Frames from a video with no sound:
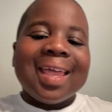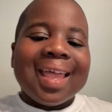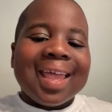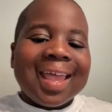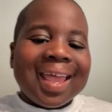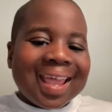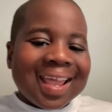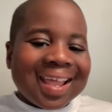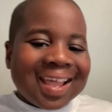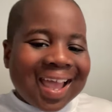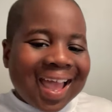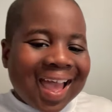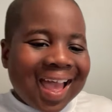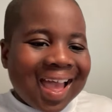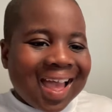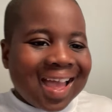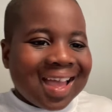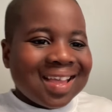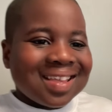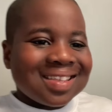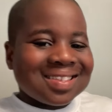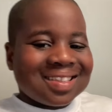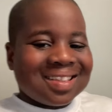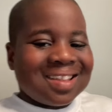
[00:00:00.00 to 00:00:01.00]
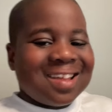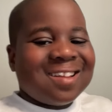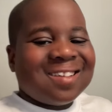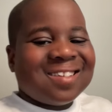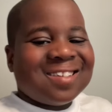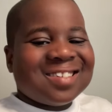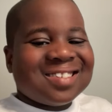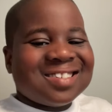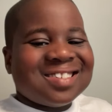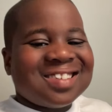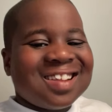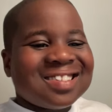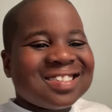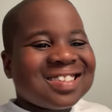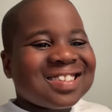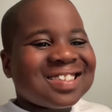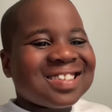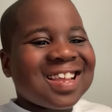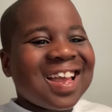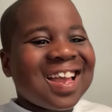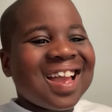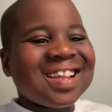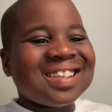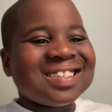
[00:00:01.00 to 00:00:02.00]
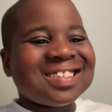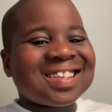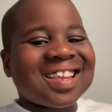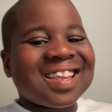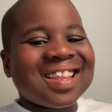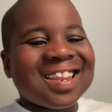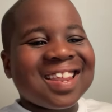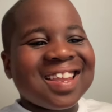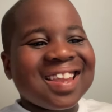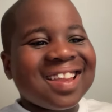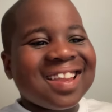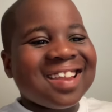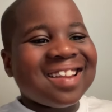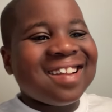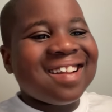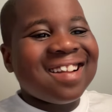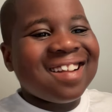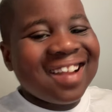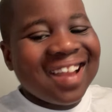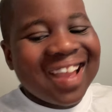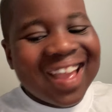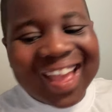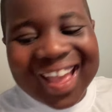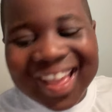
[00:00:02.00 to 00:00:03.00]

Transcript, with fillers: Hey guys, Learning with Sean the Science Kid here,